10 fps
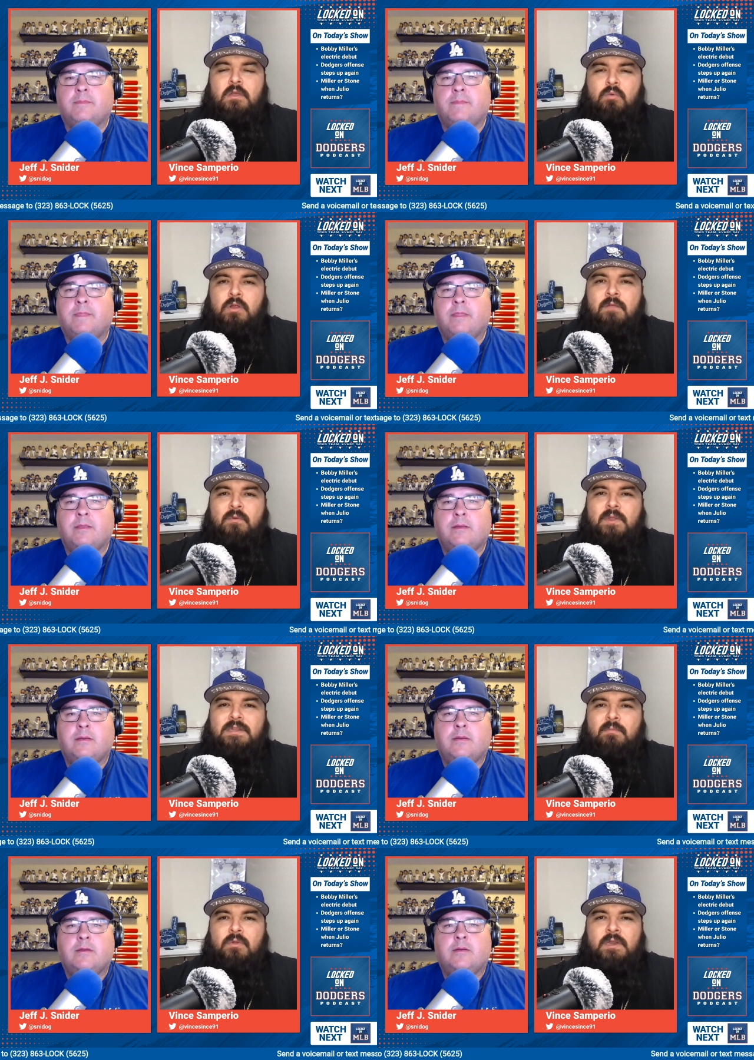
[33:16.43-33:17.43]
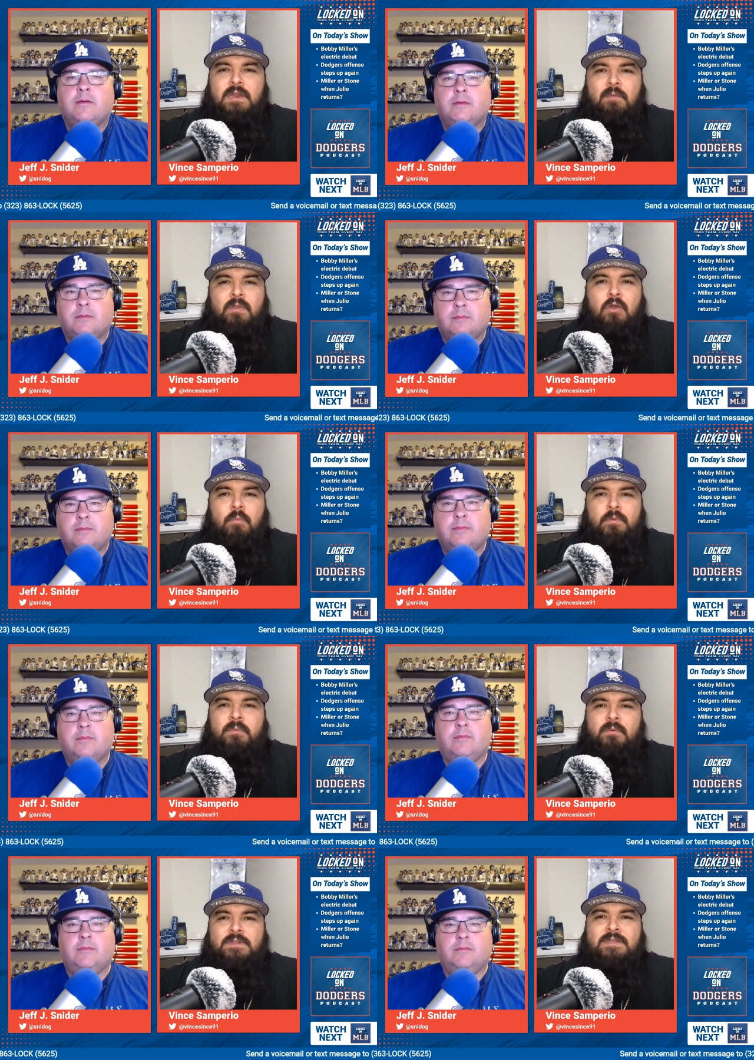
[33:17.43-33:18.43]
Speaker 1: We're here every weekday morning, and we hope you'll
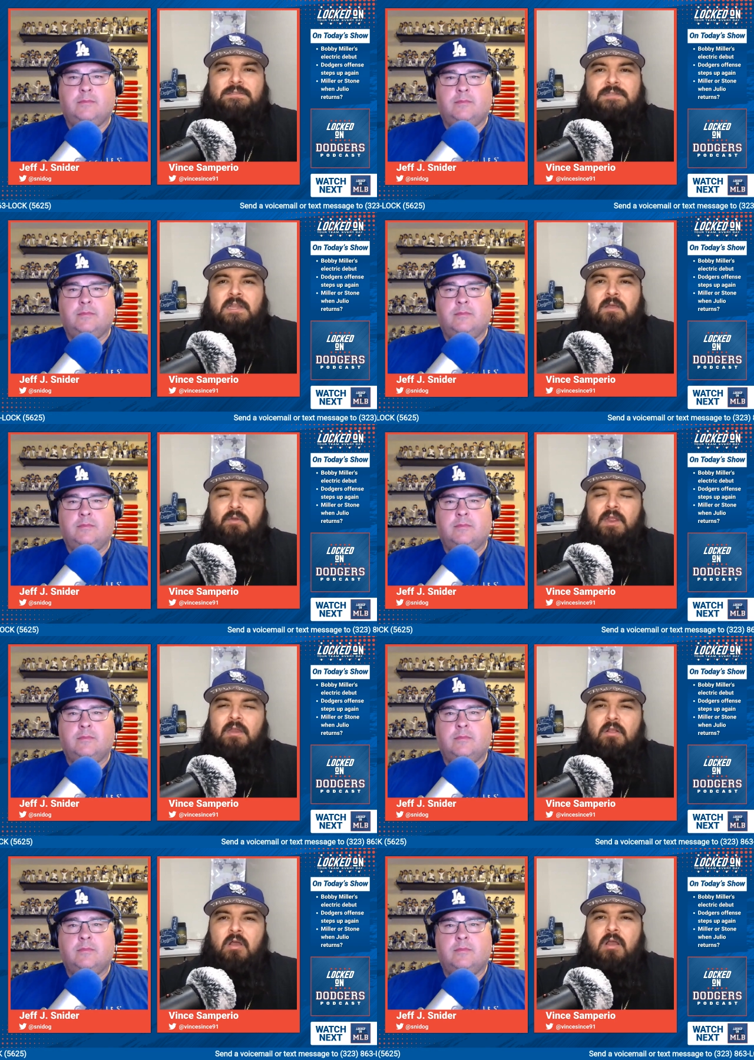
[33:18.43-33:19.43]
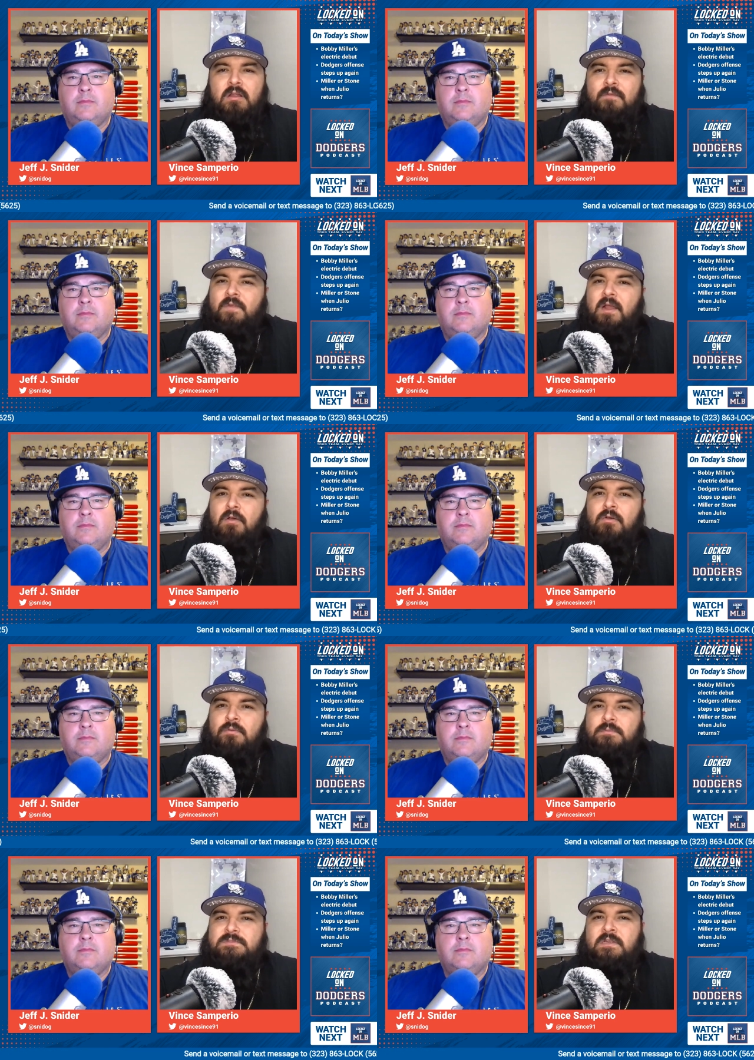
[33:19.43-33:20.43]
be with us when you get in your car or if you're at
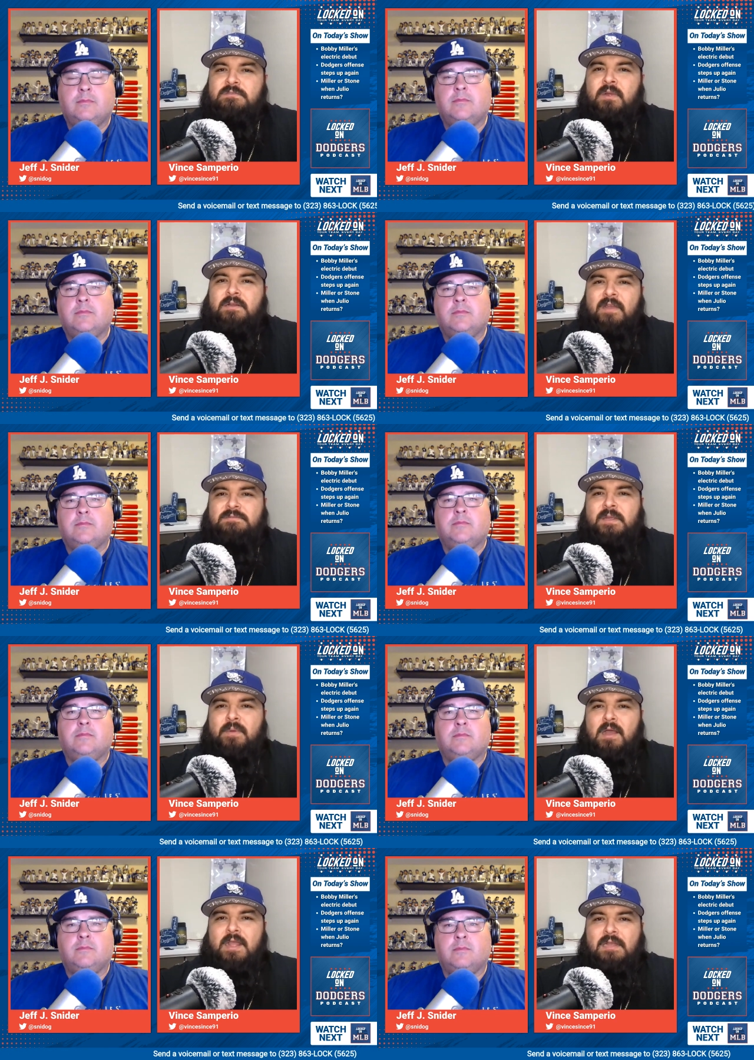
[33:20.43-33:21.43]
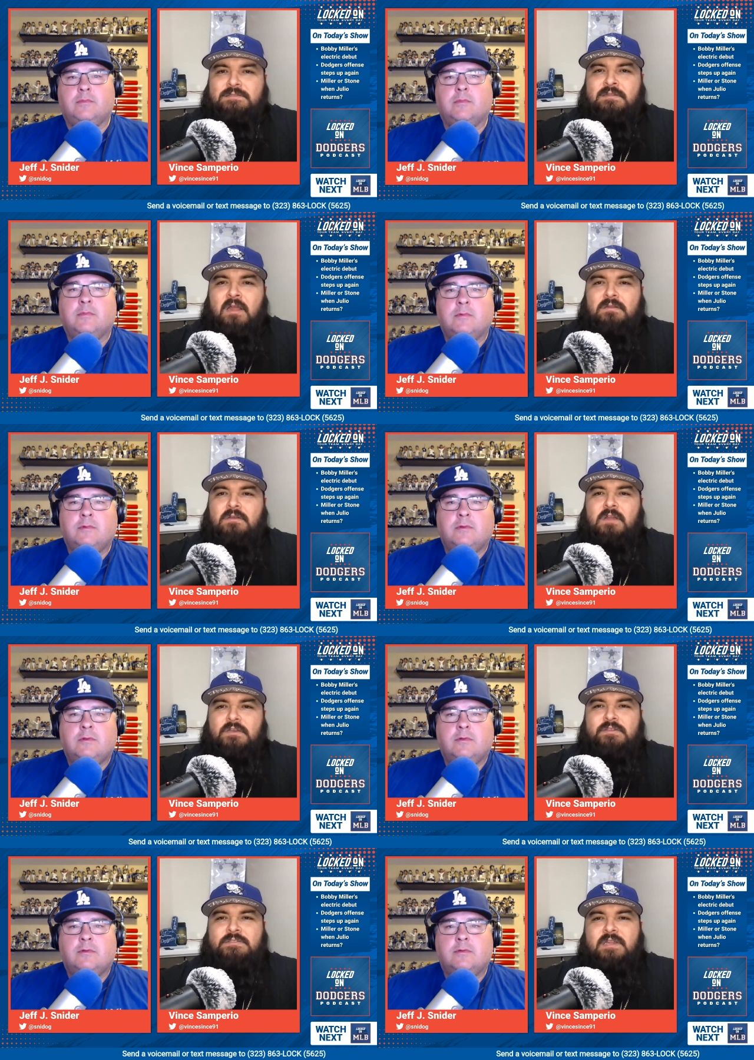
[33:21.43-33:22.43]
home. Text my advice pay podcast, Locked On
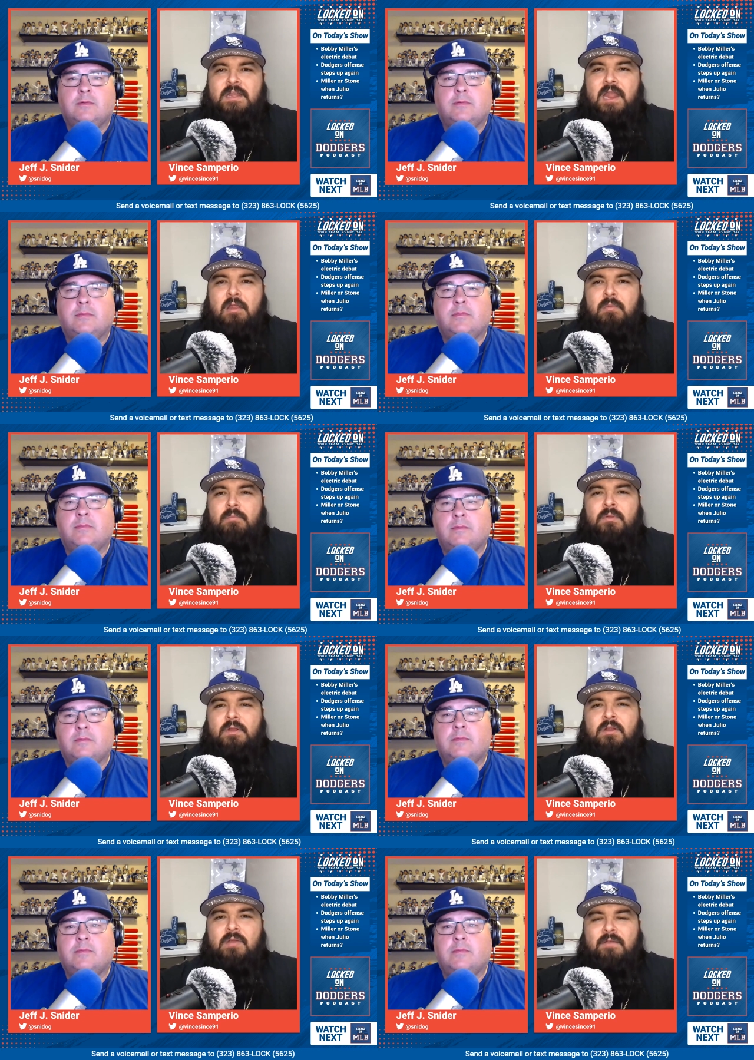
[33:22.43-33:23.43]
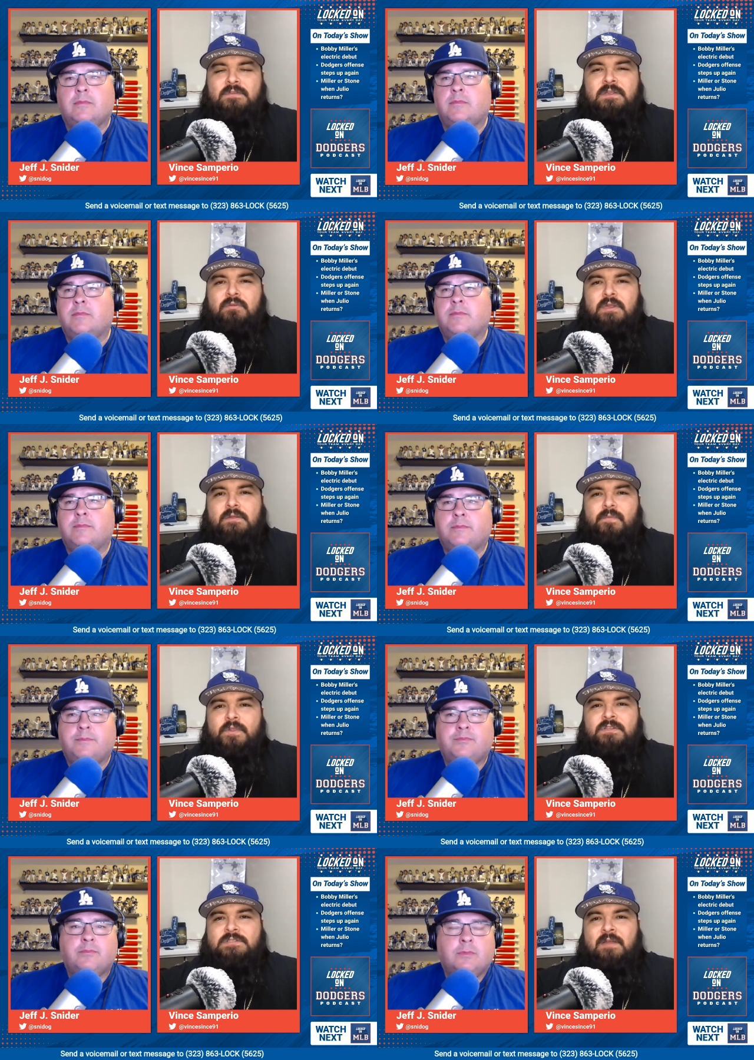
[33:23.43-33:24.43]
Dodgers. And remember, you don't have to agree.
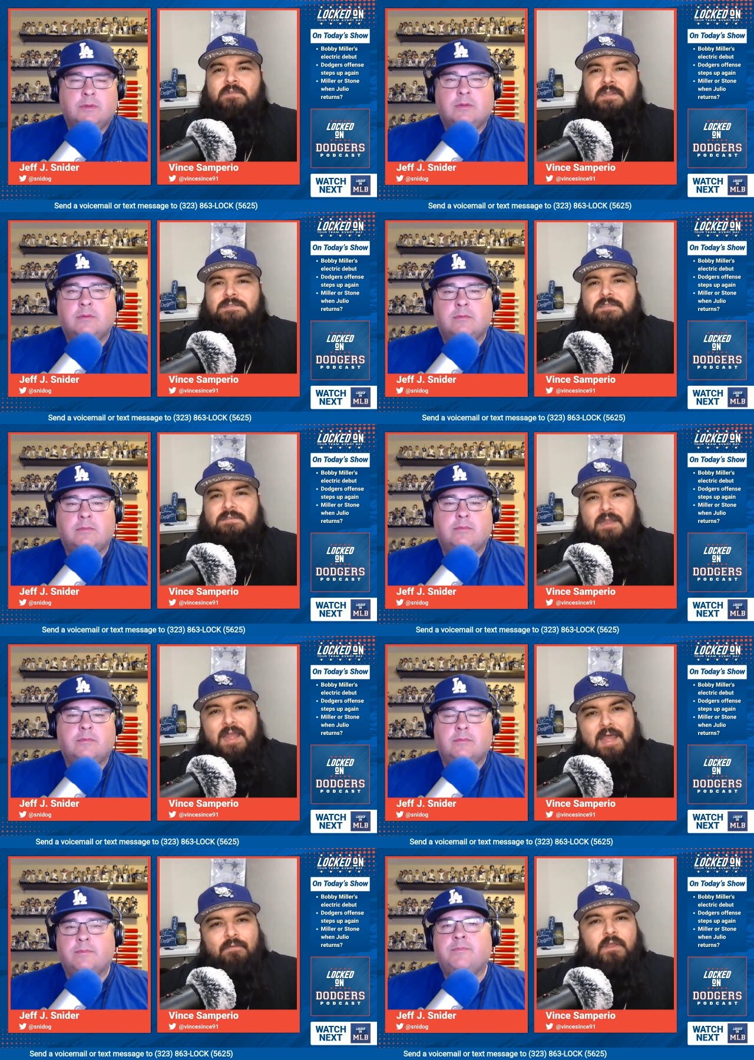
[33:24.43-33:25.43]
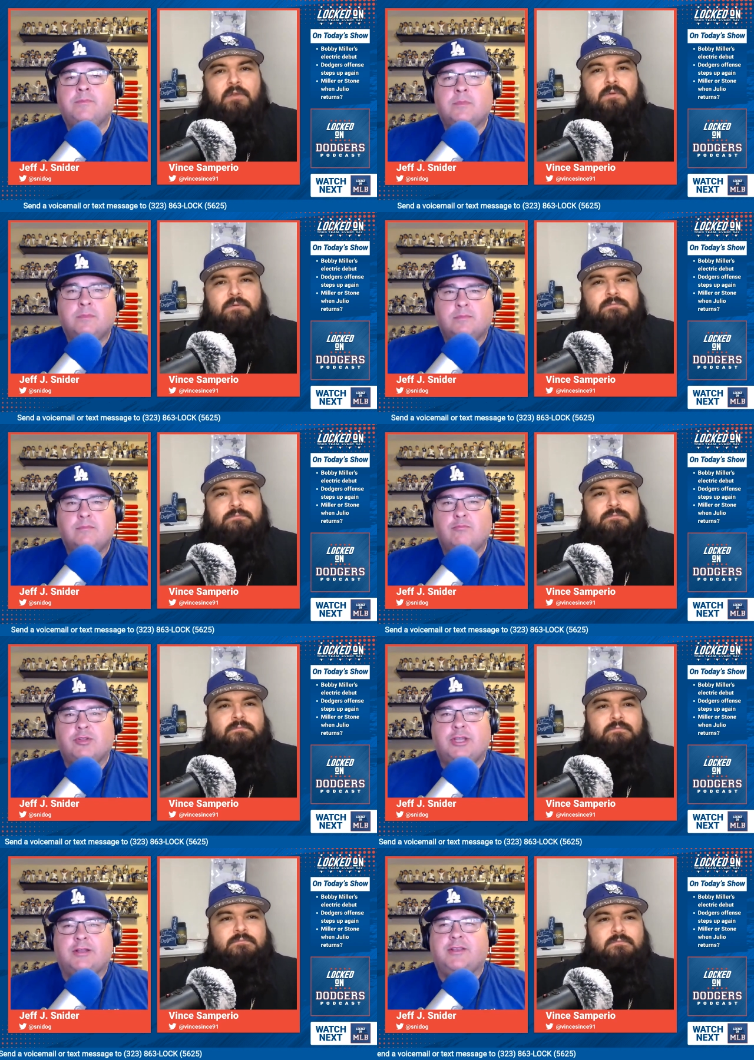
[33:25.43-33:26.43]
You just have to listen. Have a good one.
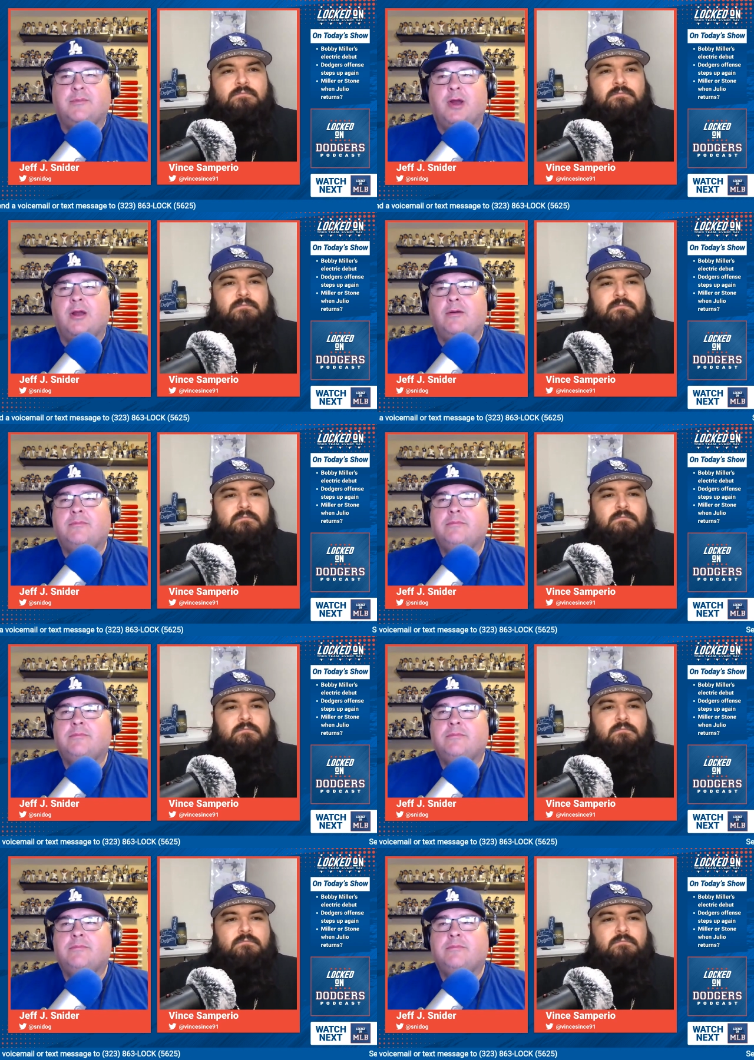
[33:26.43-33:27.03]
Speaker 2: We'll talk to you tomorrow.